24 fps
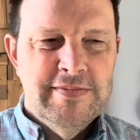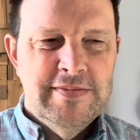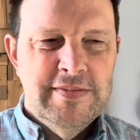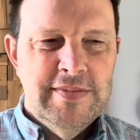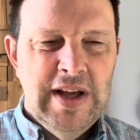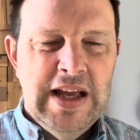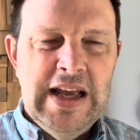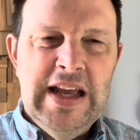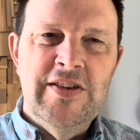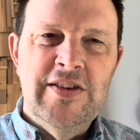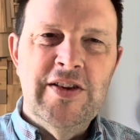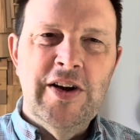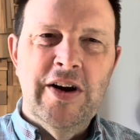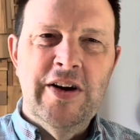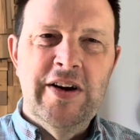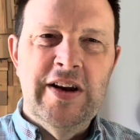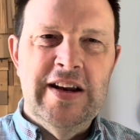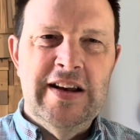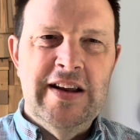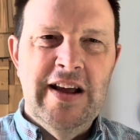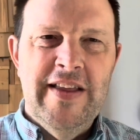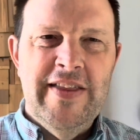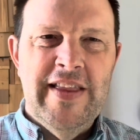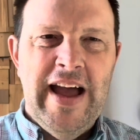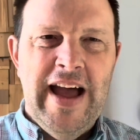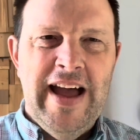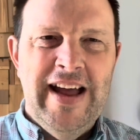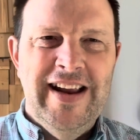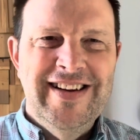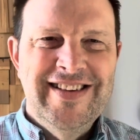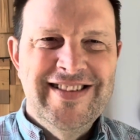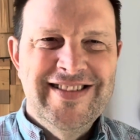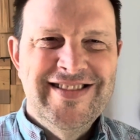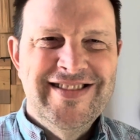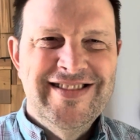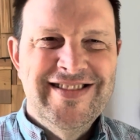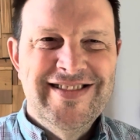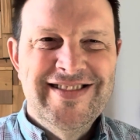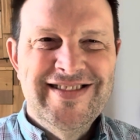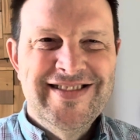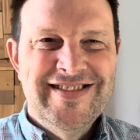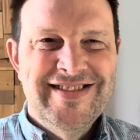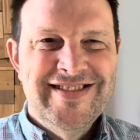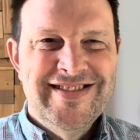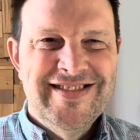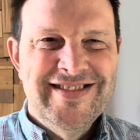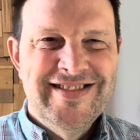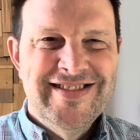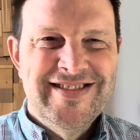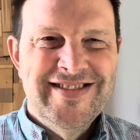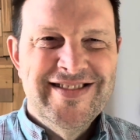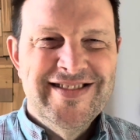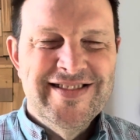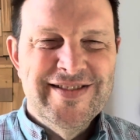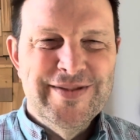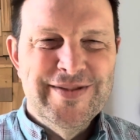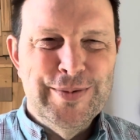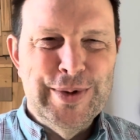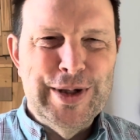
He's already done that. We